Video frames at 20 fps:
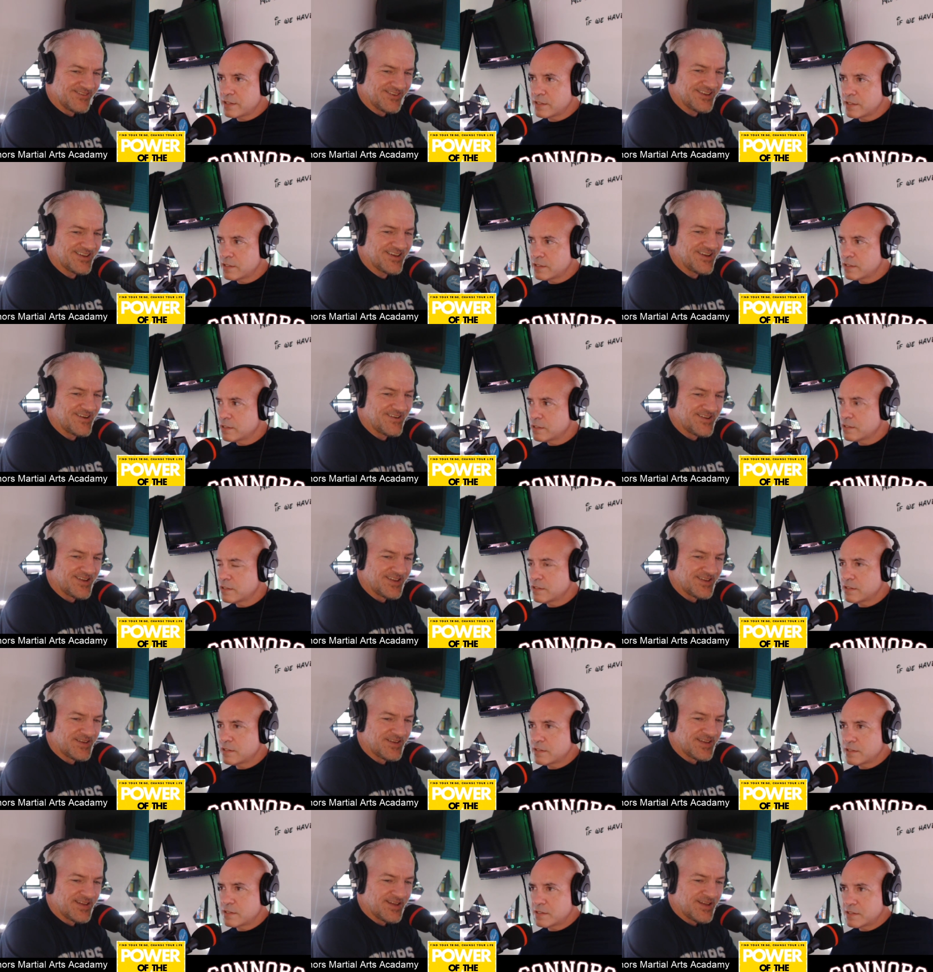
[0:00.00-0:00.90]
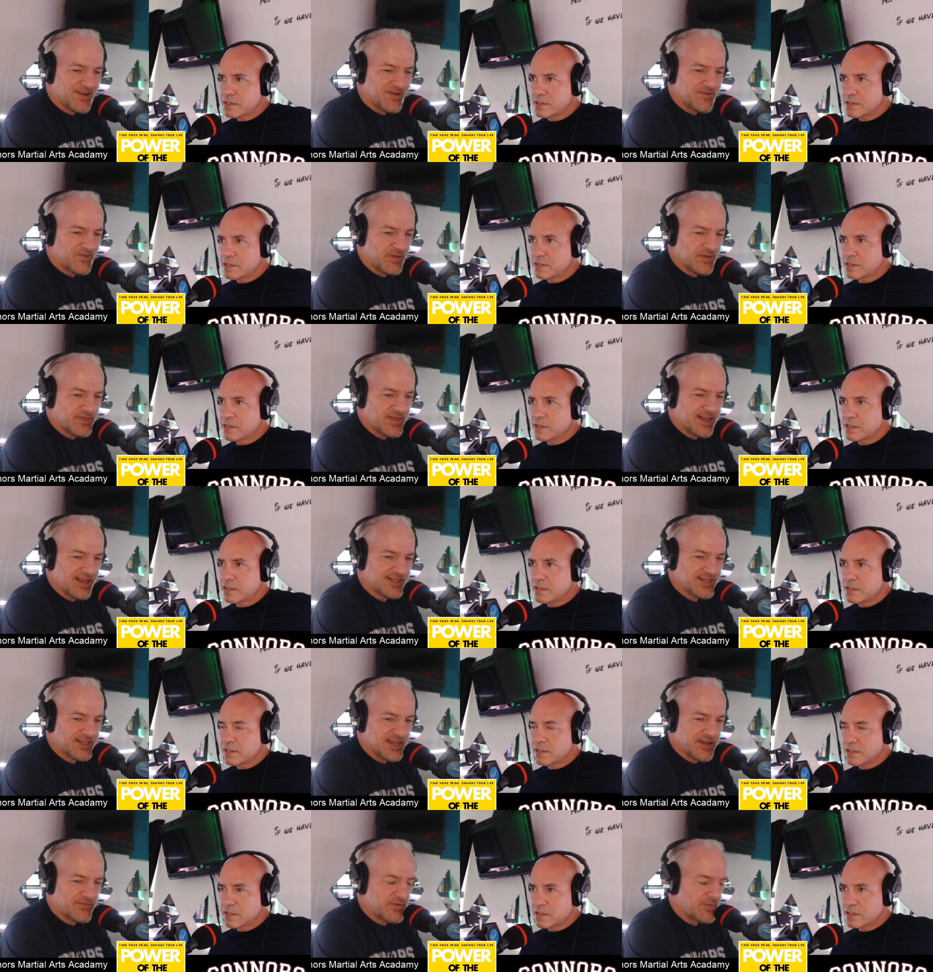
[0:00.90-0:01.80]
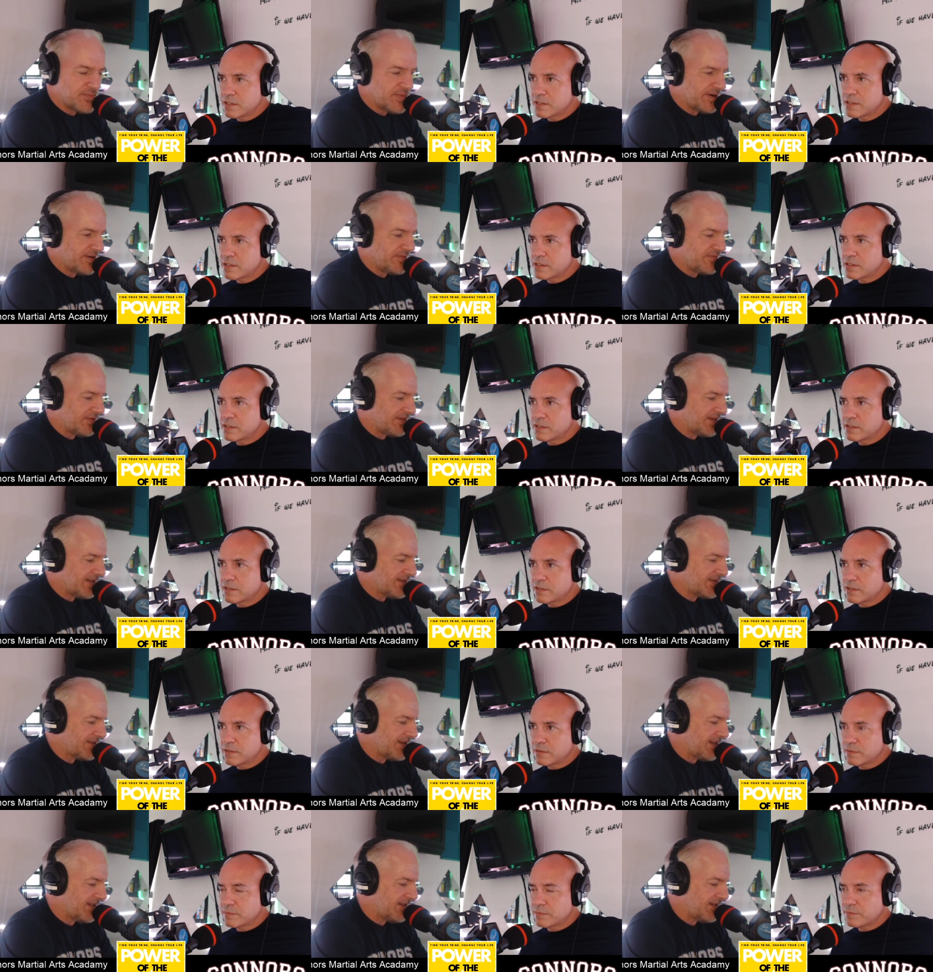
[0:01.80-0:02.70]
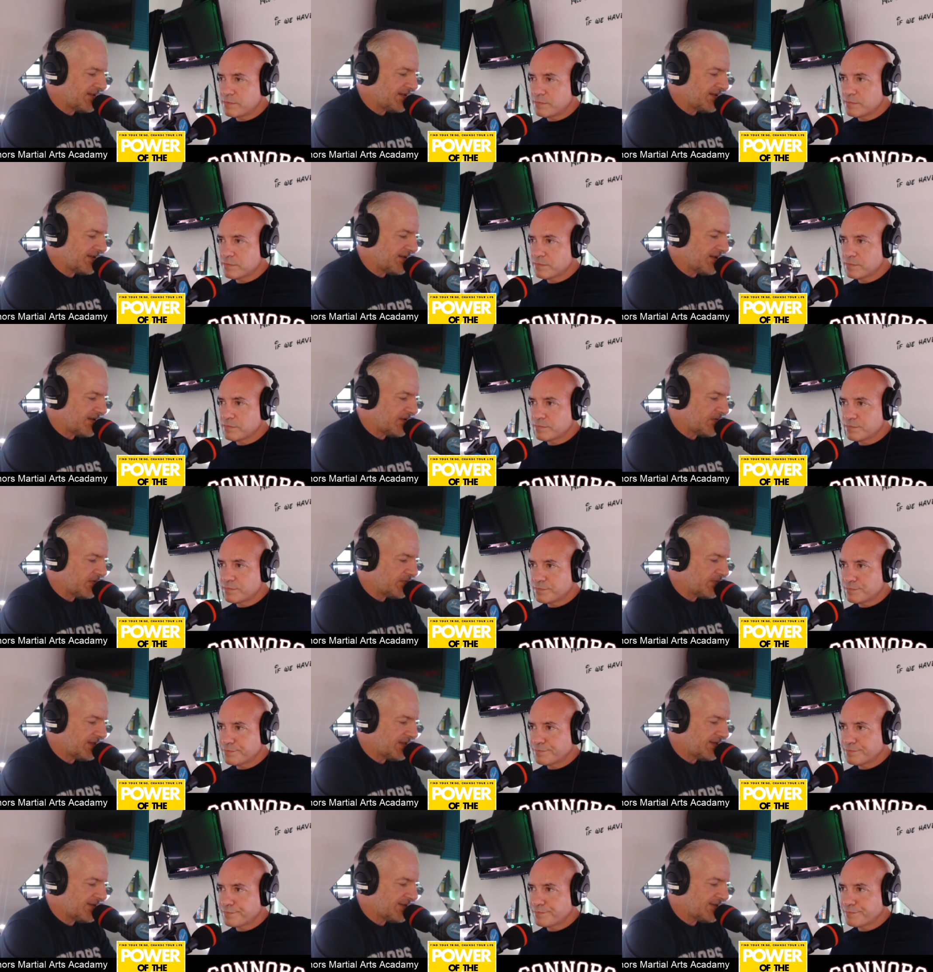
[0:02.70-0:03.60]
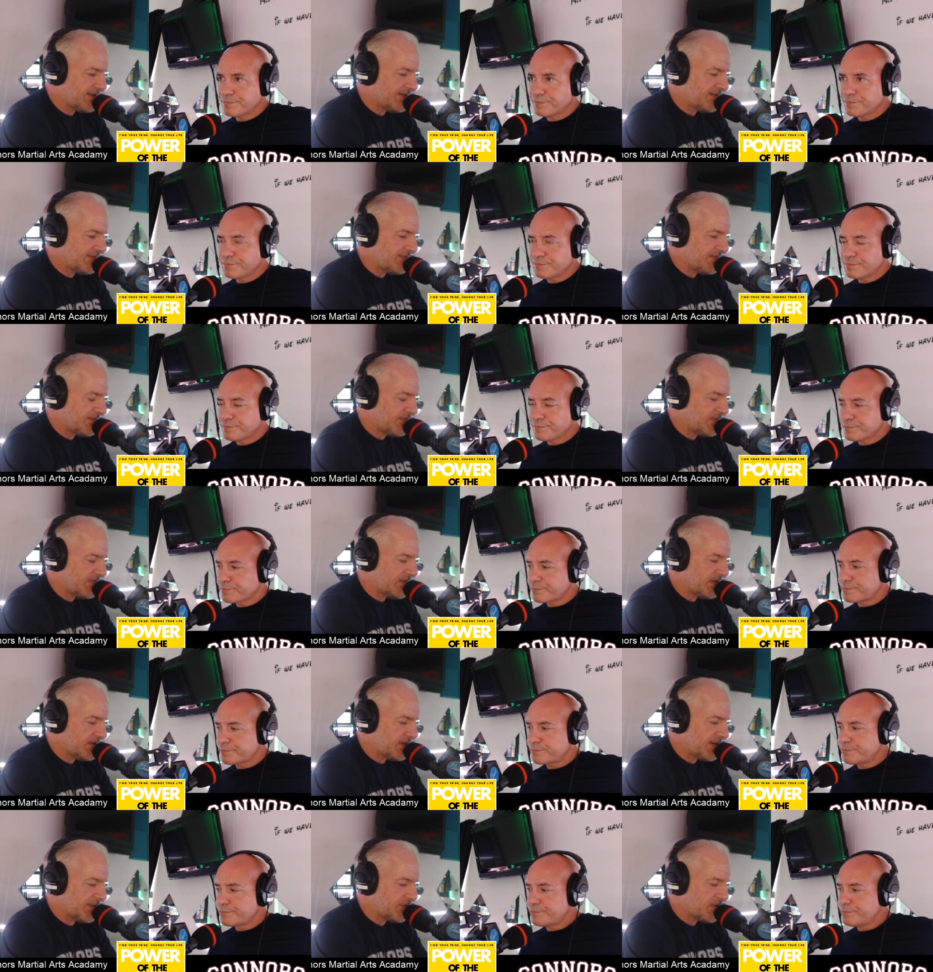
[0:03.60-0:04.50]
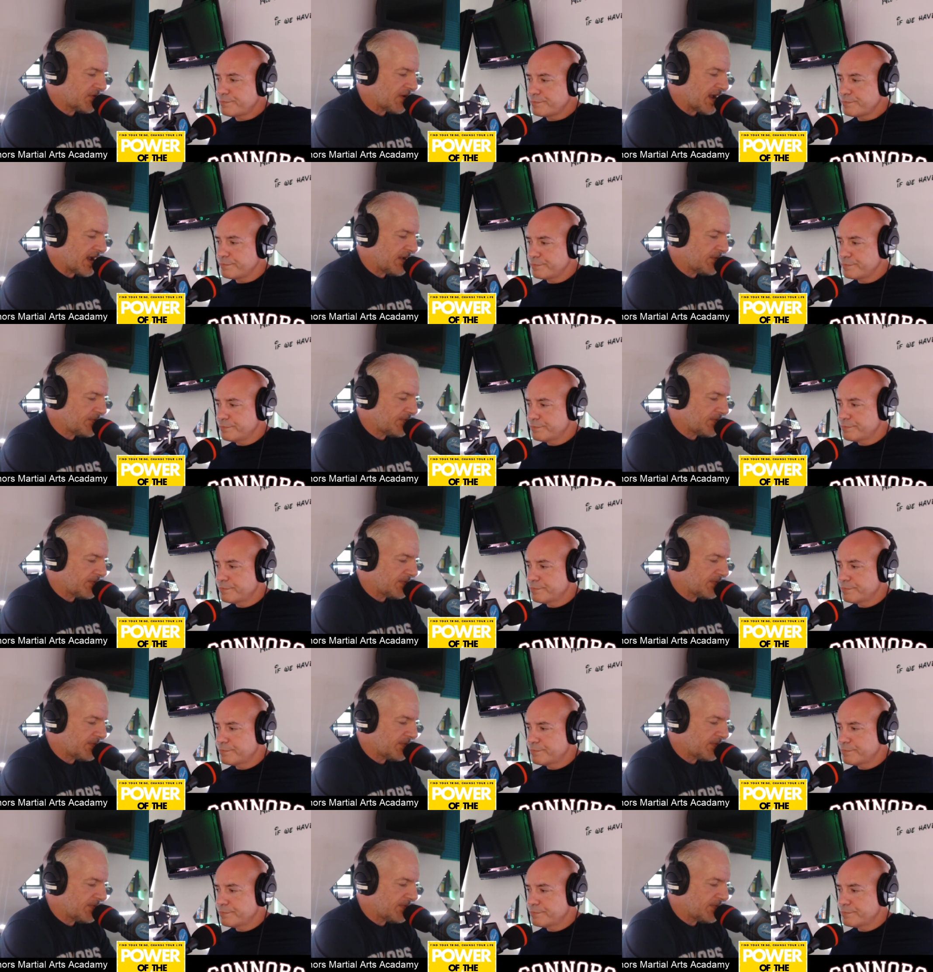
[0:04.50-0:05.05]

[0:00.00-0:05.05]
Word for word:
Speaker 1: we go. Well, thanks everybody for listening. Please subscribe